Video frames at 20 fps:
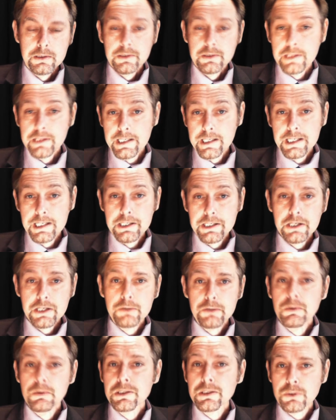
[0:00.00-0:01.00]
the
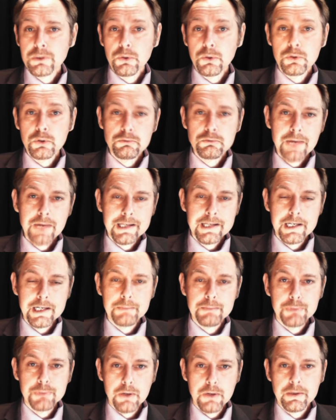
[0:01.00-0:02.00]
EU has already
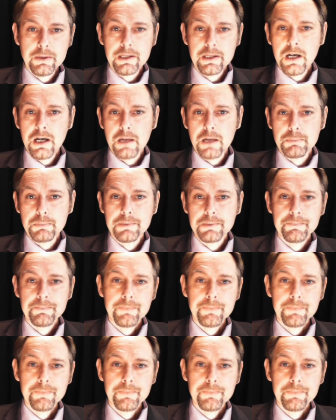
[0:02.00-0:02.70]
broken up.